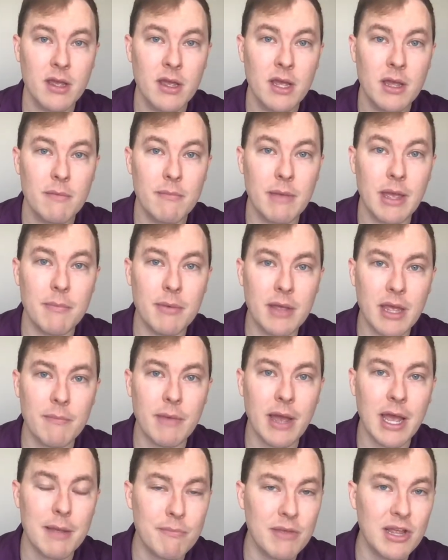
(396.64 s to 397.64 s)
Maybe it
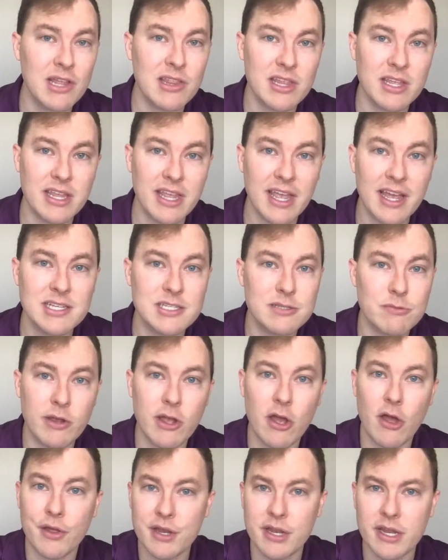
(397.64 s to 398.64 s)
might be that, yes, we
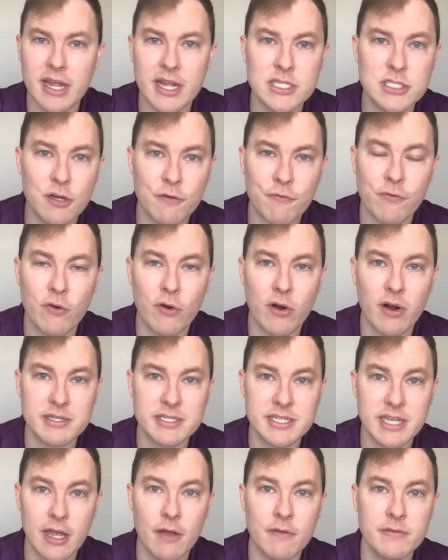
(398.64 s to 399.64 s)
all answer for
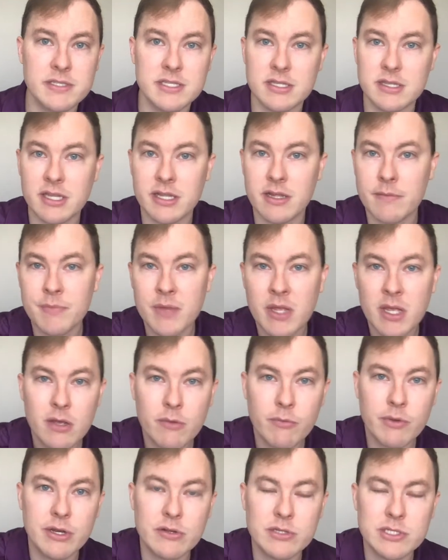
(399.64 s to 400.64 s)
ourselves and that
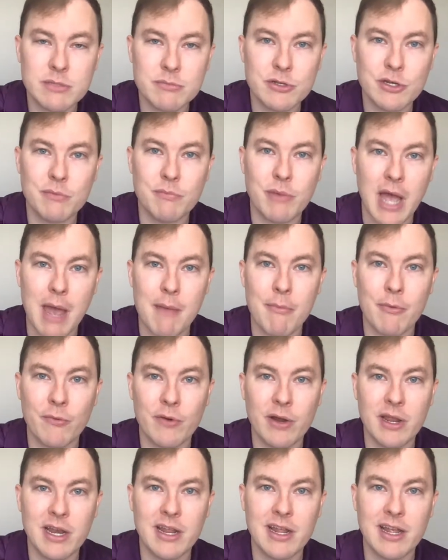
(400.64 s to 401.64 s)
we do some good Bible
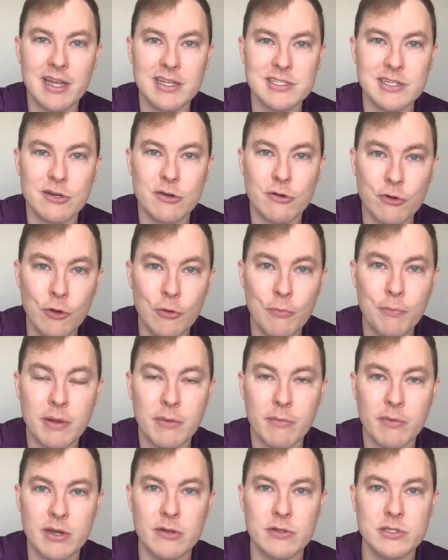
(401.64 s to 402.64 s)
reading as a group and
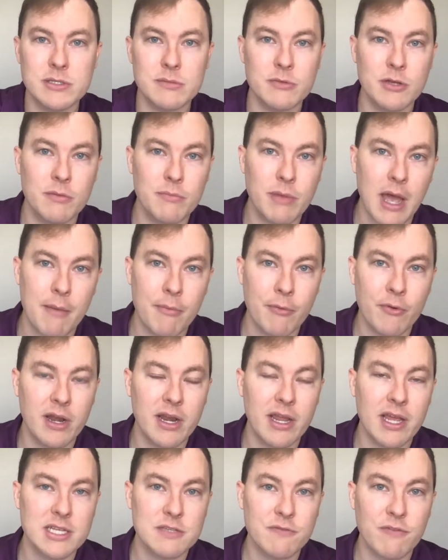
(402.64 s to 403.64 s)
we do some good Bible reading
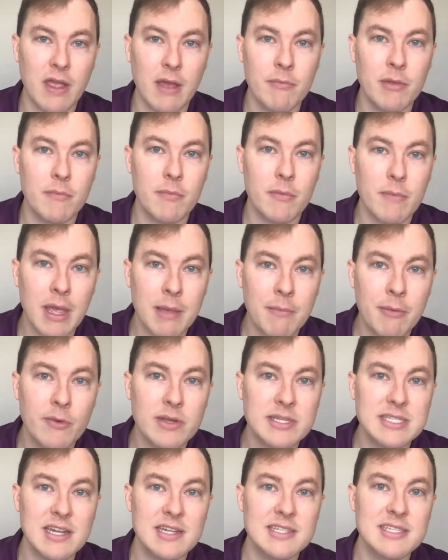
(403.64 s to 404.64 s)
as a family, but maybe we
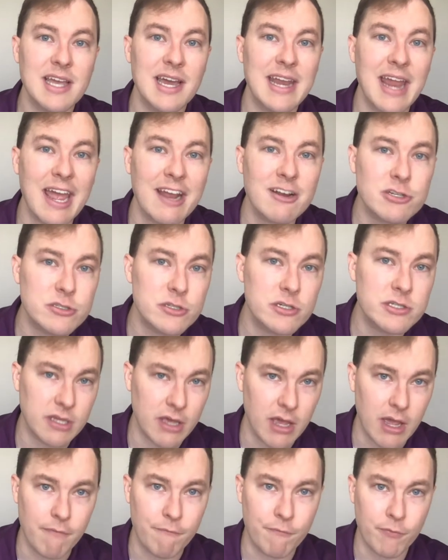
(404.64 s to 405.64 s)
set aside extra
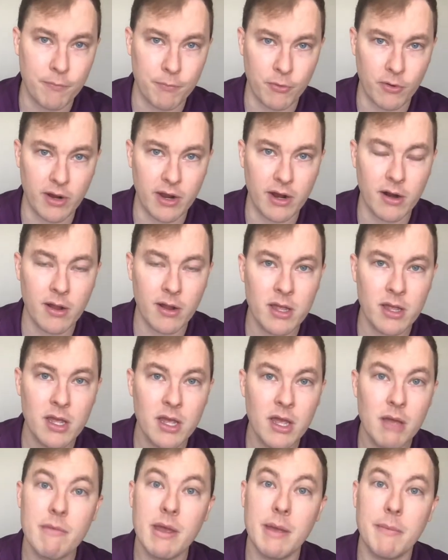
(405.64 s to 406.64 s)
time for prayer.
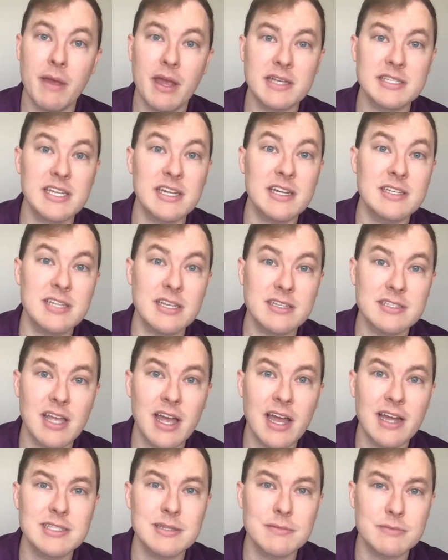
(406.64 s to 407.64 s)
Maybe I set
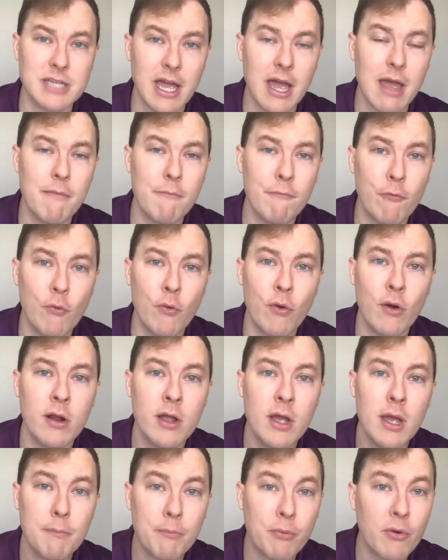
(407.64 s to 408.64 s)
aside some time for
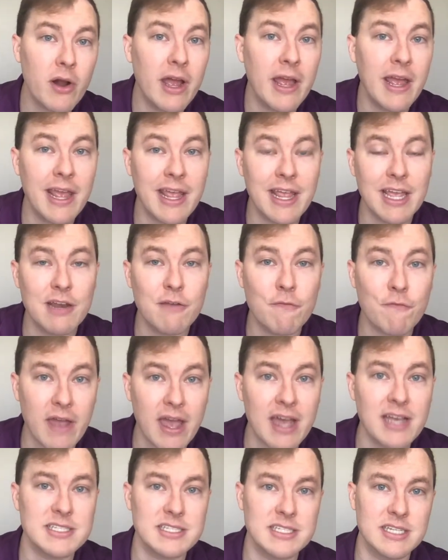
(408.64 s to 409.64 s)
praying and
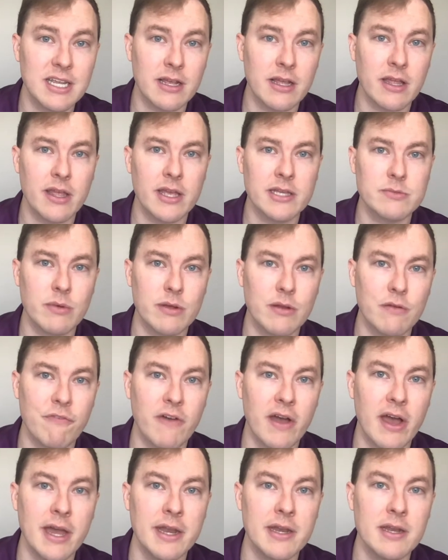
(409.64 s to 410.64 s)
fasting, as we would
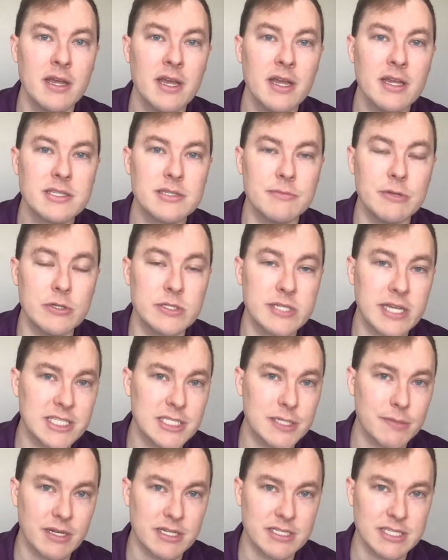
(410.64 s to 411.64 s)
find some New
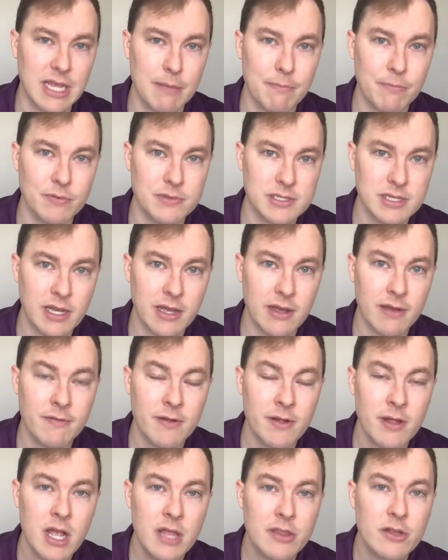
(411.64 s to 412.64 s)
Testament examples of.
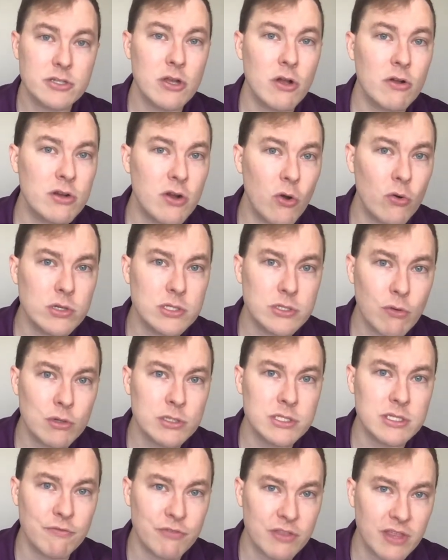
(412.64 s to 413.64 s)
There's all sorts
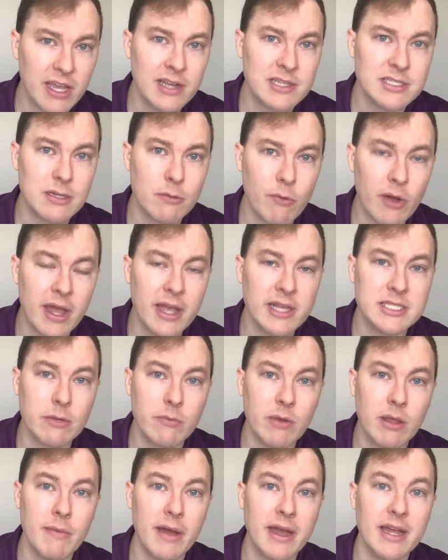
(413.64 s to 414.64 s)
of things and ways that we
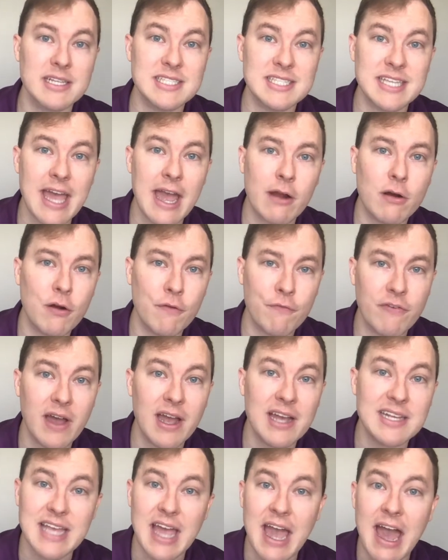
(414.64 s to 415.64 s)
might
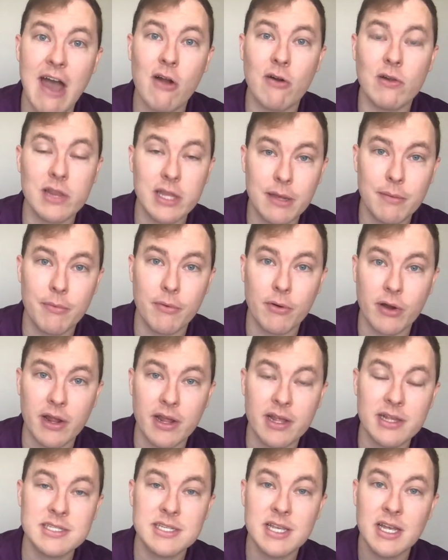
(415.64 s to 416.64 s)
sacrifice our
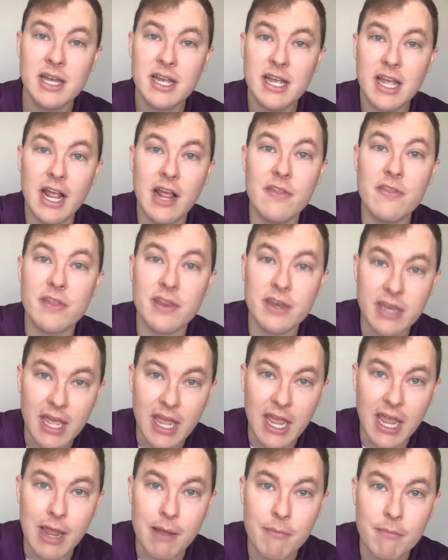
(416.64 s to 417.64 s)
liberties in the
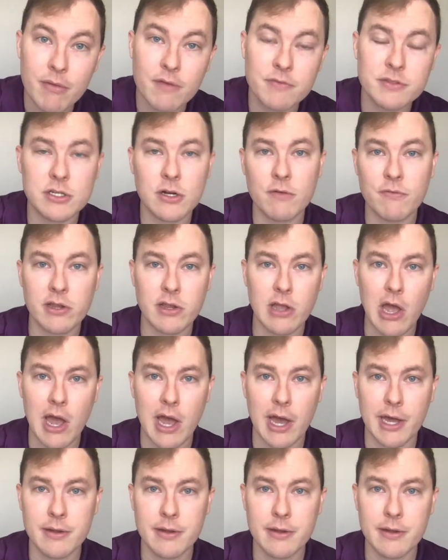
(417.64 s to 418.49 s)
name of serving God.